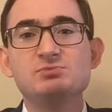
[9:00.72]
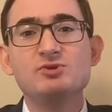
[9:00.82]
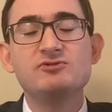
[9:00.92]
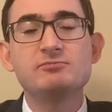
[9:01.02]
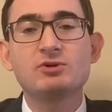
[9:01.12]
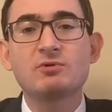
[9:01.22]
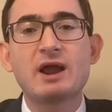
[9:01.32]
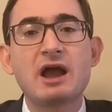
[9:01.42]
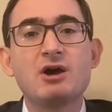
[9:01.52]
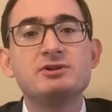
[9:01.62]
move them
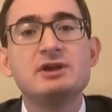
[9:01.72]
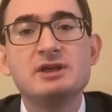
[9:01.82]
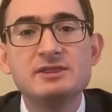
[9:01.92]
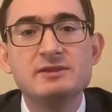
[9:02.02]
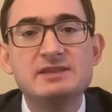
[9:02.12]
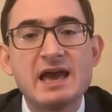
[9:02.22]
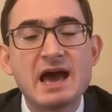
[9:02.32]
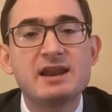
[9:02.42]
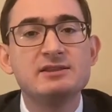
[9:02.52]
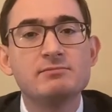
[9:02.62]
around. The
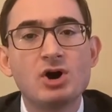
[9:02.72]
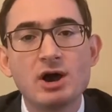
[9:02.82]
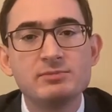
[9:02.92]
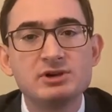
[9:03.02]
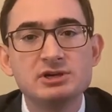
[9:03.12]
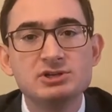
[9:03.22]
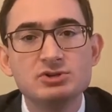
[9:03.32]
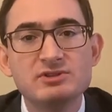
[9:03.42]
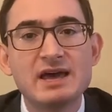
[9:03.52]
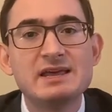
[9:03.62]
dad and the mom couldn't
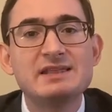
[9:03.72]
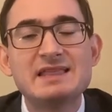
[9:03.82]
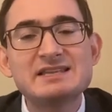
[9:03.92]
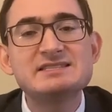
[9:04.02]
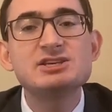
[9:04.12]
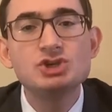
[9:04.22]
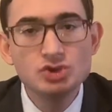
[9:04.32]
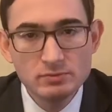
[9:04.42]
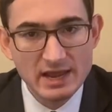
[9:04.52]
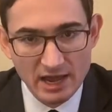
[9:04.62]
do that. That's the
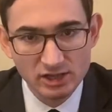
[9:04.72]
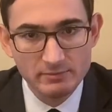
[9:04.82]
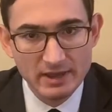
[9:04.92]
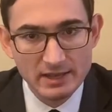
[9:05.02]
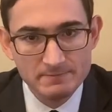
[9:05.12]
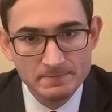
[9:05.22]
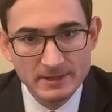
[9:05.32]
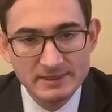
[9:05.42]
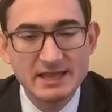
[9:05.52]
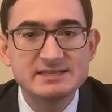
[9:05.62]
human element
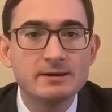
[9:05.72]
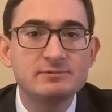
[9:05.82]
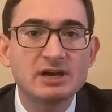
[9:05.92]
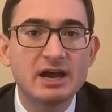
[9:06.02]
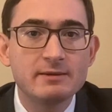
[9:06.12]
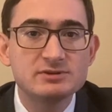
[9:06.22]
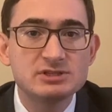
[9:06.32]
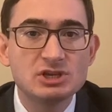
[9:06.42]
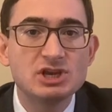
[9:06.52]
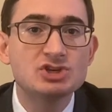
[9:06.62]
that sometimes
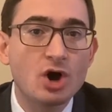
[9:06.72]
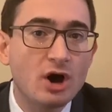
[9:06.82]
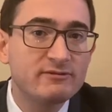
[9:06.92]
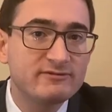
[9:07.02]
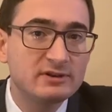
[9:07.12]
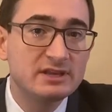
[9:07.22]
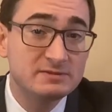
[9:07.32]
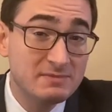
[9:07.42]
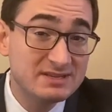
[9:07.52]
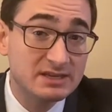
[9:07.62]
is often
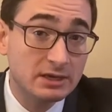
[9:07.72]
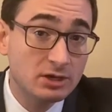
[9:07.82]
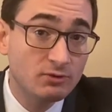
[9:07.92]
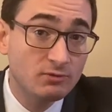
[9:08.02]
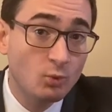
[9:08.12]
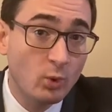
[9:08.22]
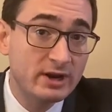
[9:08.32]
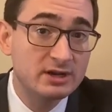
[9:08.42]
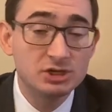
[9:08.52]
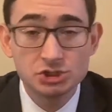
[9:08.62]
missing when
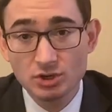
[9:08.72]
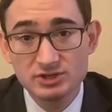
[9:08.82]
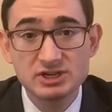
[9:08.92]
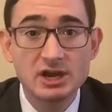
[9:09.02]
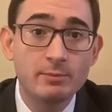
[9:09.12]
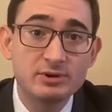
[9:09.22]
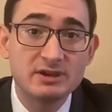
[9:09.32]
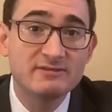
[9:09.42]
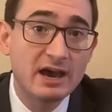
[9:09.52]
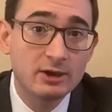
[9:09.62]
an insurance company
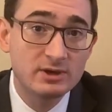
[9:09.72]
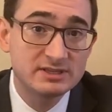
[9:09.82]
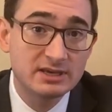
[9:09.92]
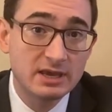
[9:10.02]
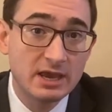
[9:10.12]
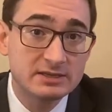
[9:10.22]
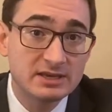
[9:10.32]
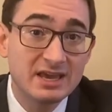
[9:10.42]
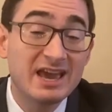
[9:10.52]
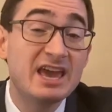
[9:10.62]
evaluates a case.
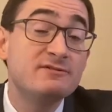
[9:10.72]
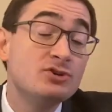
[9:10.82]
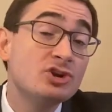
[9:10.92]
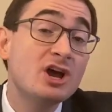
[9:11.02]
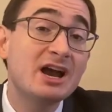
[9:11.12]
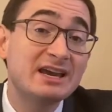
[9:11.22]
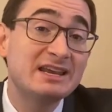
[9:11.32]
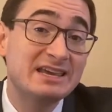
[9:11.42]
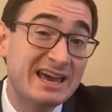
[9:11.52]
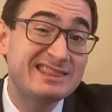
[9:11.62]
And if you're not going to
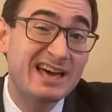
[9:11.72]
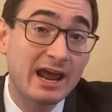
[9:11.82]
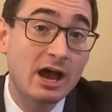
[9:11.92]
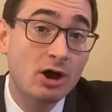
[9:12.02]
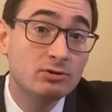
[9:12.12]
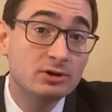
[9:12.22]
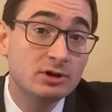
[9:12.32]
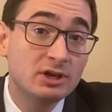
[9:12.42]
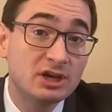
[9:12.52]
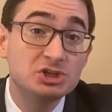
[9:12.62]
get that out
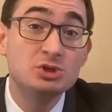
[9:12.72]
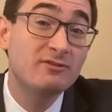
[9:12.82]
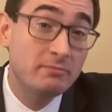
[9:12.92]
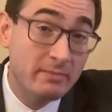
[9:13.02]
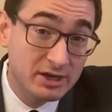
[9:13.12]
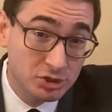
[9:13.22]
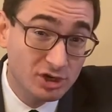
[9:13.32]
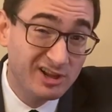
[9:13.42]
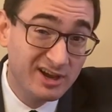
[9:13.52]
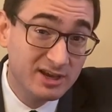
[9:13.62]
because you never met your
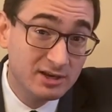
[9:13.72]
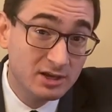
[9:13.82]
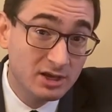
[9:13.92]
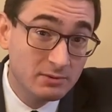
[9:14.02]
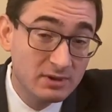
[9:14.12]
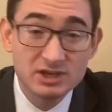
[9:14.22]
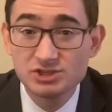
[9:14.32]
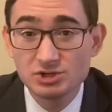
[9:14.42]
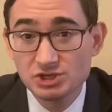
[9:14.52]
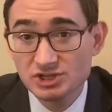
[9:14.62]
client, because
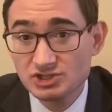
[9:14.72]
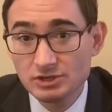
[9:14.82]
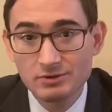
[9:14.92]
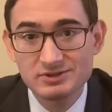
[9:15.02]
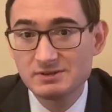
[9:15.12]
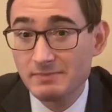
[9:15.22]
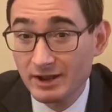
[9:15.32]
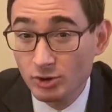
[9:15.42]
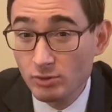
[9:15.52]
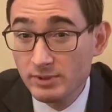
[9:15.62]
they're just, some
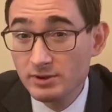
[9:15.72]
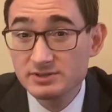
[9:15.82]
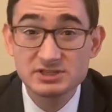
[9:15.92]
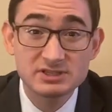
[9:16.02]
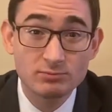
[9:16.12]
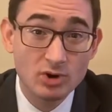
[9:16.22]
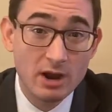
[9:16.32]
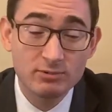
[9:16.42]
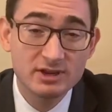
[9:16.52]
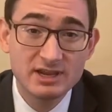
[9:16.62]
medical bills and some
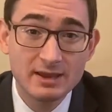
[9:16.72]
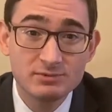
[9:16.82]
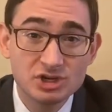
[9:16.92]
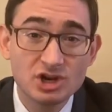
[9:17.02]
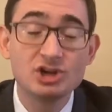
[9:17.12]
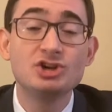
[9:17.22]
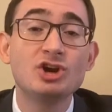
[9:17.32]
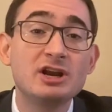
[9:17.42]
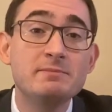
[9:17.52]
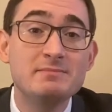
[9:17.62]
property damage, you're
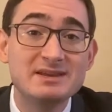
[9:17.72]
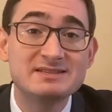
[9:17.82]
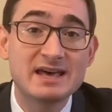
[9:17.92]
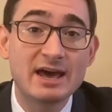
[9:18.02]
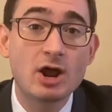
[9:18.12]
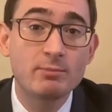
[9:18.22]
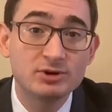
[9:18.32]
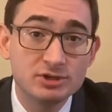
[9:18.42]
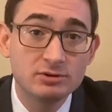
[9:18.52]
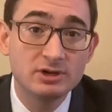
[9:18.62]
going to miss that
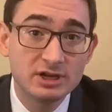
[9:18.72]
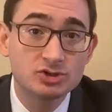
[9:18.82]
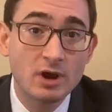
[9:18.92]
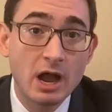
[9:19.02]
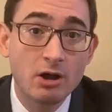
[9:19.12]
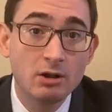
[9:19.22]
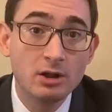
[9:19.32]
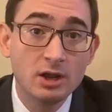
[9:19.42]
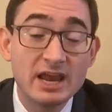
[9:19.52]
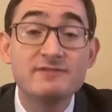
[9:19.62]
opportunity at trial.
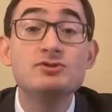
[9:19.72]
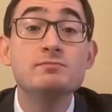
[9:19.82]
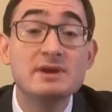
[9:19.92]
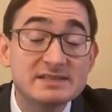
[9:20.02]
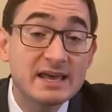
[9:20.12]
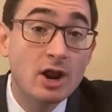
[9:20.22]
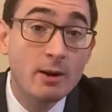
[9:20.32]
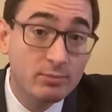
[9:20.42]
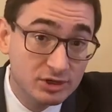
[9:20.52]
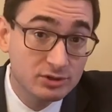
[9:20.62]
And if you miss that
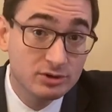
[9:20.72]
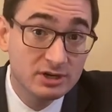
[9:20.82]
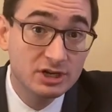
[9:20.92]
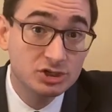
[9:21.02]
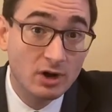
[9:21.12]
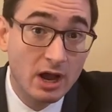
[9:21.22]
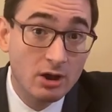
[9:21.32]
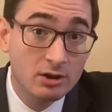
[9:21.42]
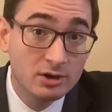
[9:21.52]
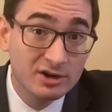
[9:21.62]
opportunity at
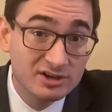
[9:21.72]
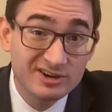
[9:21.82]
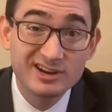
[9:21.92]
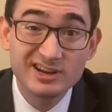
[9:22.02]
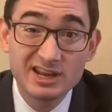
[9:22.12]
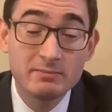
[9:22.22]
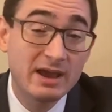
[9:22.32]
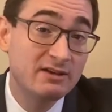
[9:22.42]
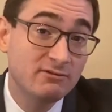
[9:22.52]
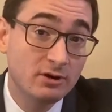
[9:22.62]
trial, you're going to get a
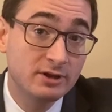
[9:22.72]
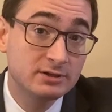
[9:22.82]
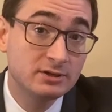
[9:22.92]
bad verdict.